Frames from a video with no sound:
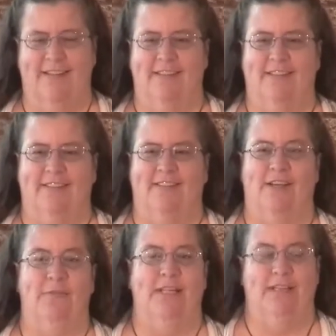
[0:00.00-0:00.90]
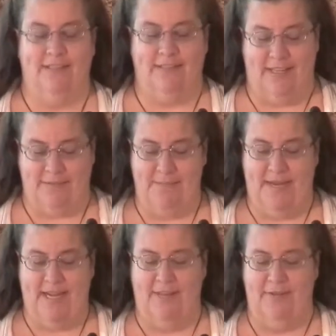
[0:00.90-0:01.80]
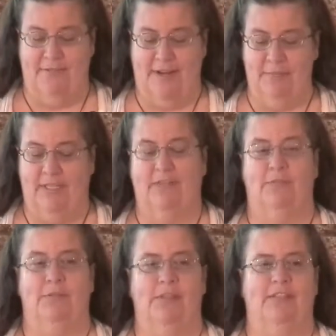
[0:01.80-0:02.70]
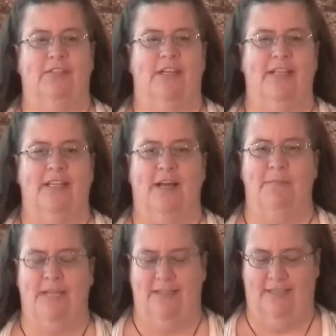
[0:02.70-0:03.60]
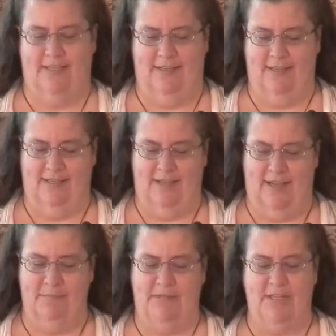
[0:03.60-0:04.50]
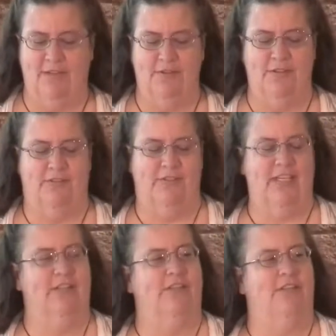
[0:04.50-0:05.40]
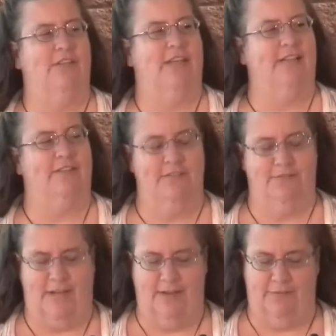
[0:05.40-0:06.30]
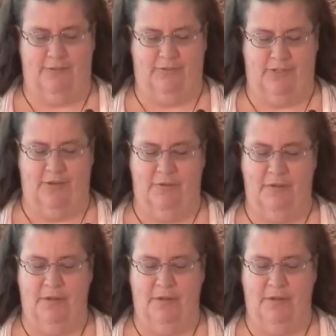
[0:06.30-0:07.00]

So we looked like many other families when we started coming to MDU-UC in 2005 or so.